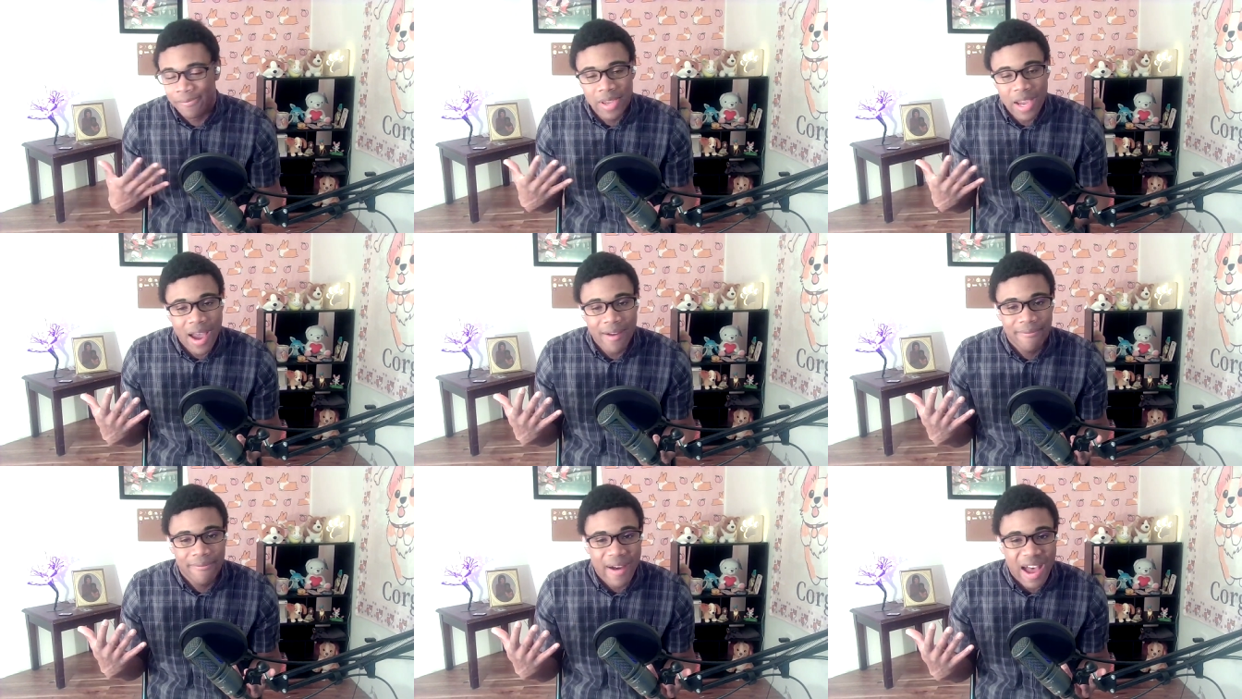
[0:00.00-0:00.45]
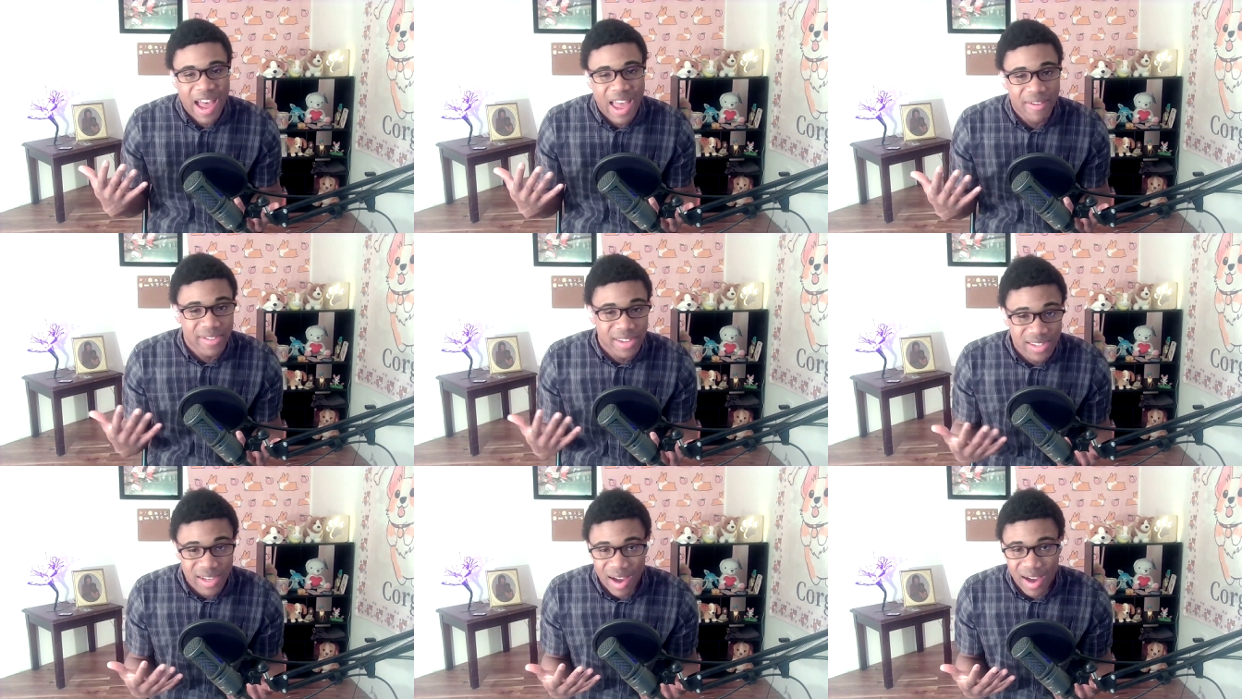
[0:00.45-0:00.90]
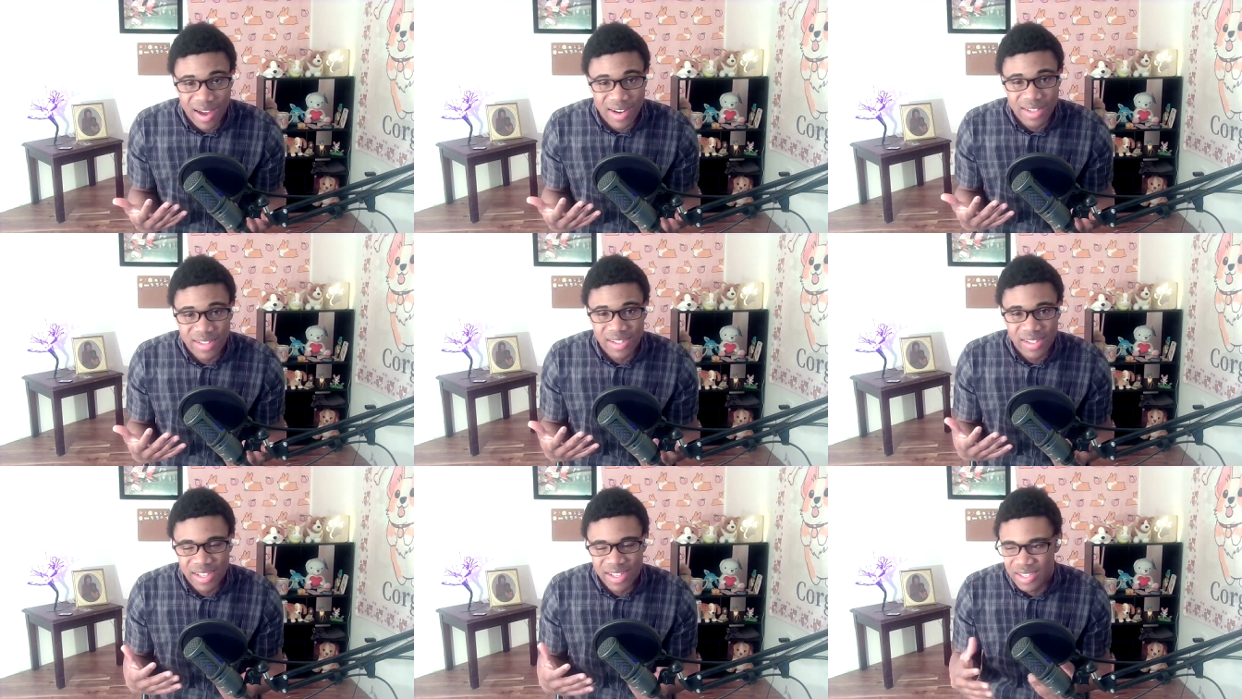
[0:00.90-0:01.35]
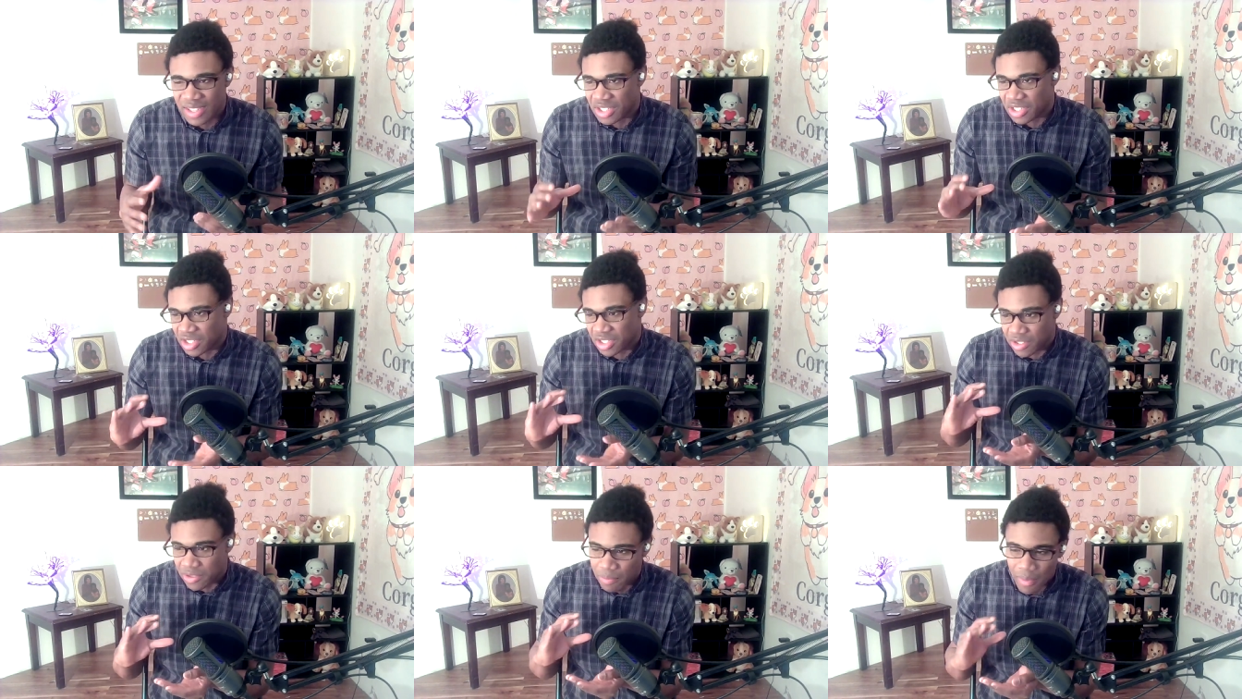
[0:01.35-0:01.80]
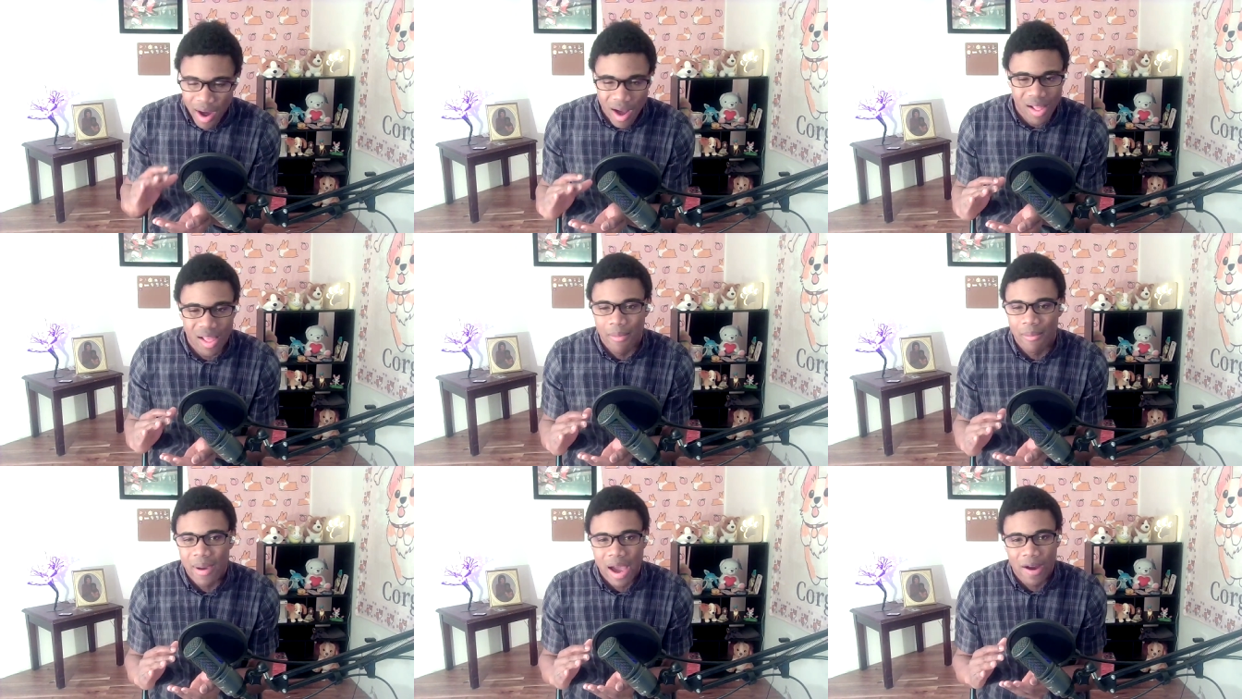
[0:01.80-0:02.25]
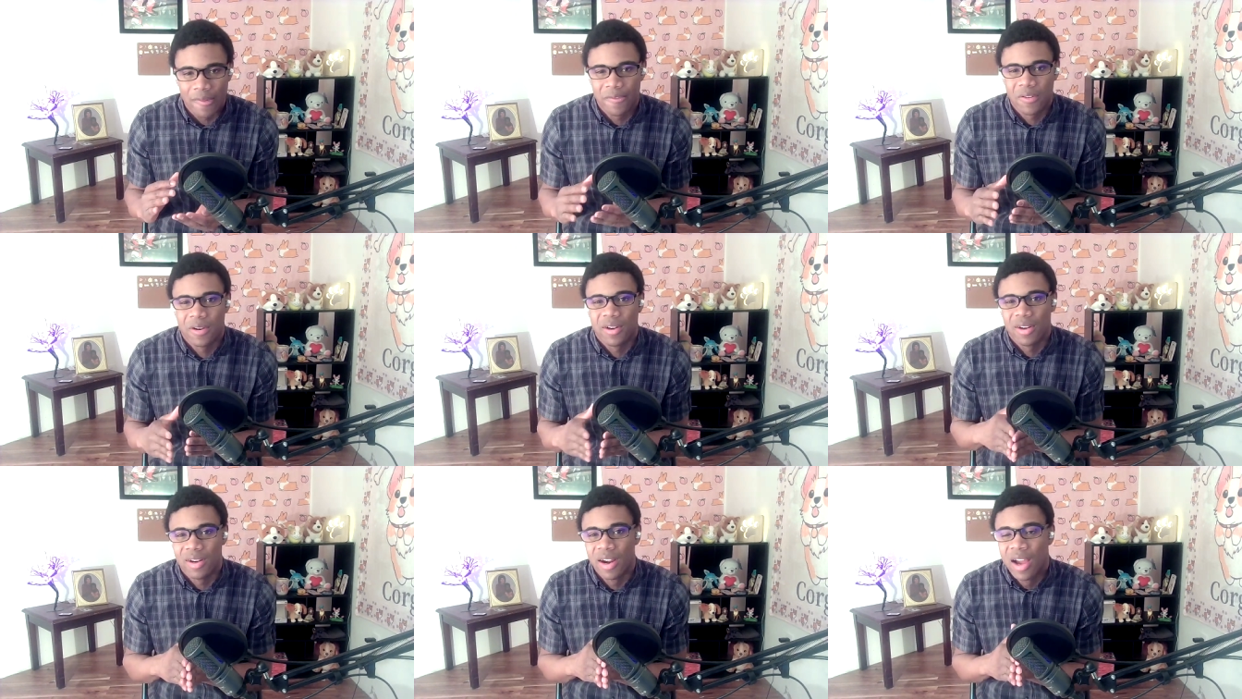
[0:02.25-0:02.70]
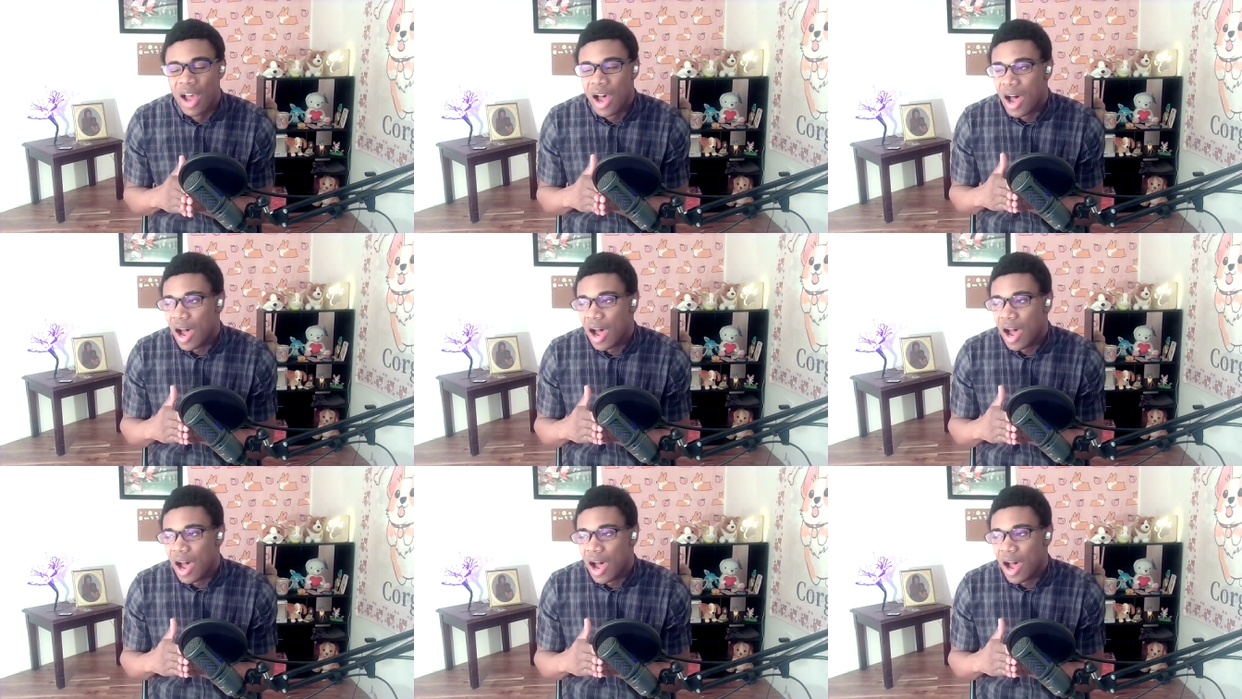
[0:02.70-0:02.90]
Top five is honestly such a small amount for